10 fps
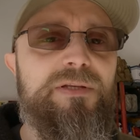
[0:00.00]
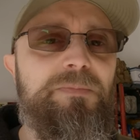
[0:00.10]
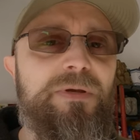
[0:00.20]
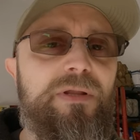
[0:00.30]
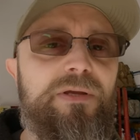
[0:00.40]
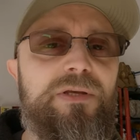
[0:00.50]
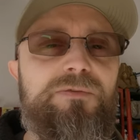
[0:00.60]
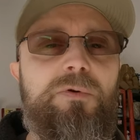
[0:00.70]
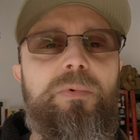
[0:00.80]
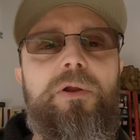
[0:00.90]
it's been like
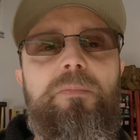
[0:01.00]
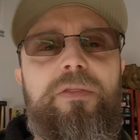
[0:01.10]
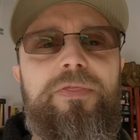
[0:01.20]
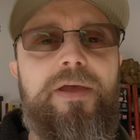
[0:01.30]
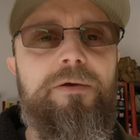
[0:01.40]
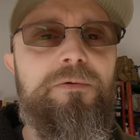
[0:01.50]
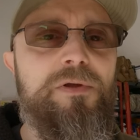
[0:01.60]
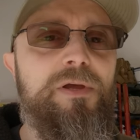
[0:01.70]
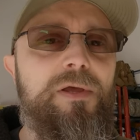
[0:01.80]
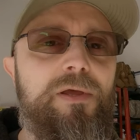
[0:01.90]
this for about a month now.
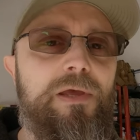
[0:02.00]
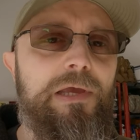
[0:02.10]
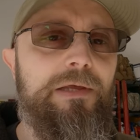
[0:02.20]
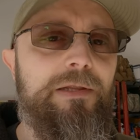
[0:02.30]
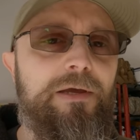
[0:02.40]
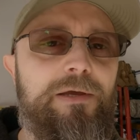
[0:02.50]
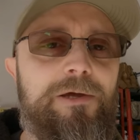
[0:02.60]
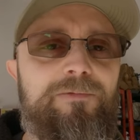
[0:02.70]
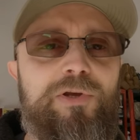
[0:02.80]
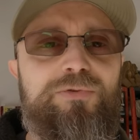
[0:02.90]
And I
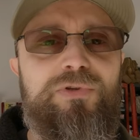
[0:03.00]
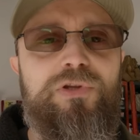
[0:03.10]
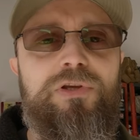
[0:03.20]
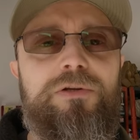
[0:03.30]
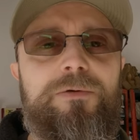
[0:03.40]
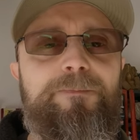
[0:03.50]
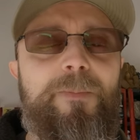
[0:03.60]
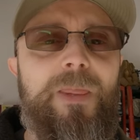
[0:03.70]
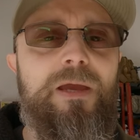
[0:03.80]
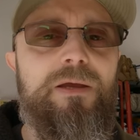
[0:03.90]
got in touch with a dealer,
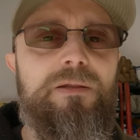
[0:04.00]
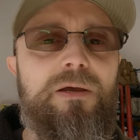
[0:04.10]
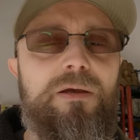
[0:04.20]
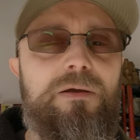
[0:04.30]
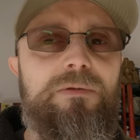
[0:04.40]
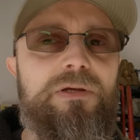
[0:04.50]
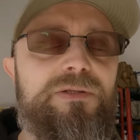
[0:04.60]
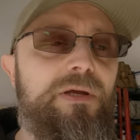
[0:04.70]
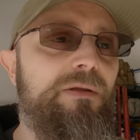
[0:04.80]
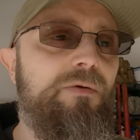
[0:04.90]
and uh, they
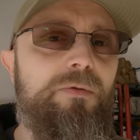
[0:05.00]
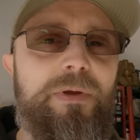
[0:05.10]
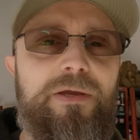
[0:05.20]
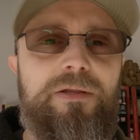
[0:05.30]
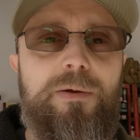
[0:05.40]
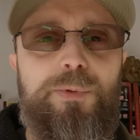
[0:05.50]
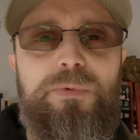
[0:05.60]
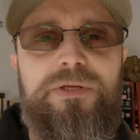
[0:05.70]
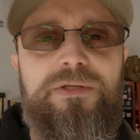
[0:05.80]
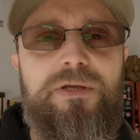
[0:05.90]
said call back in a couple of
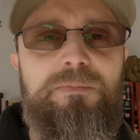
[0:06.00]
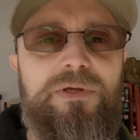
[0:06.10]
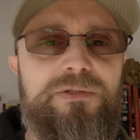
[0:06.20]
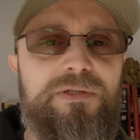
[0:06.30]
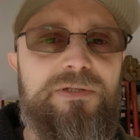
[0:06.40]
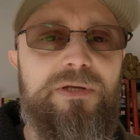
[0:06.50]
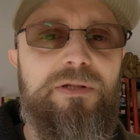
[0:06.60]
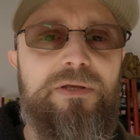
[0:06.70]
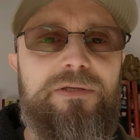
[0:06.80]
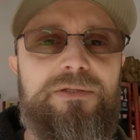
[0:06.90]
weeks again because it
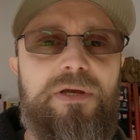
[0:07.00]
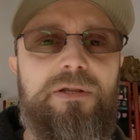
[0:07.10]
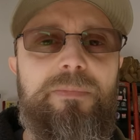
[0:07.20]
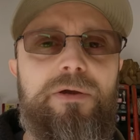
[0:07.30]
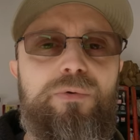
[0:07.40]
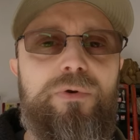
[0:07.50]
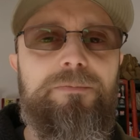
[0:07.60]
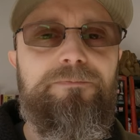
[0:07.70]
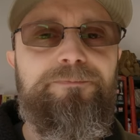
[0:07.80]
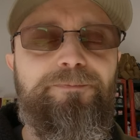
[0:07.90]
still is on the back order.
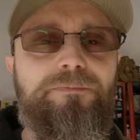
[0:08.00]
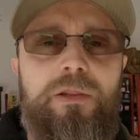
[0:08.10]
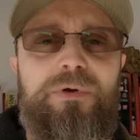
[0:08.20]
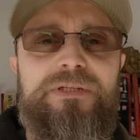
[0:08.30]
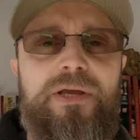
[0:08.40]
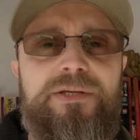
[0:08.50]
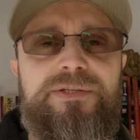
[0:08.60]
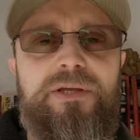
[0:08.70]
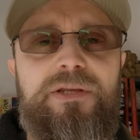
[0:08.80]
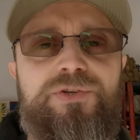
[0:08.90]
Otherwise, like I
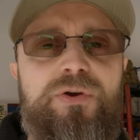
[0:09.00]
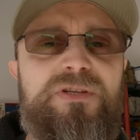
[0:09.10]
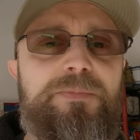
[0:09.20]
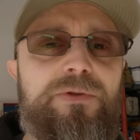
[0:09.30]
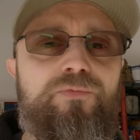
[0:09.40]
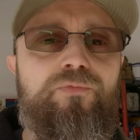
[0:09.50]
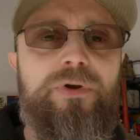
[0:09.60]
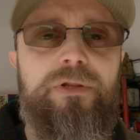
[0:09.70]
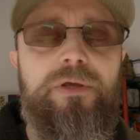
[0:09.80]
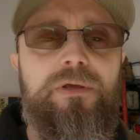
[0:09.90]
said, the truck's been
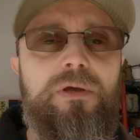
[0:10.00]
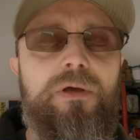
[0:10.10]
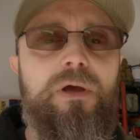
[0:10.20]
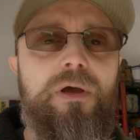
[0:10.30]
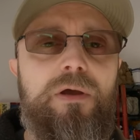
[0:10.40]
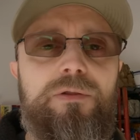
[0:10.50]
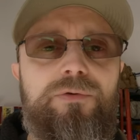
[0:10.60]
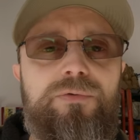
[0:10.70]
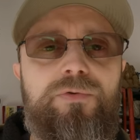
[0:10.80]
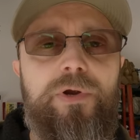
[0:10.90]
really uh,
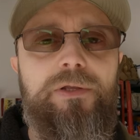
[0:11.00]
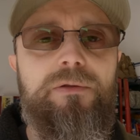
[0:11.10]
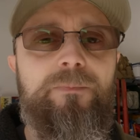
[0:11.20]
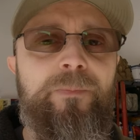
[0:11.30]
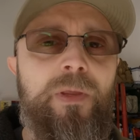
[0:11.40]
doing great.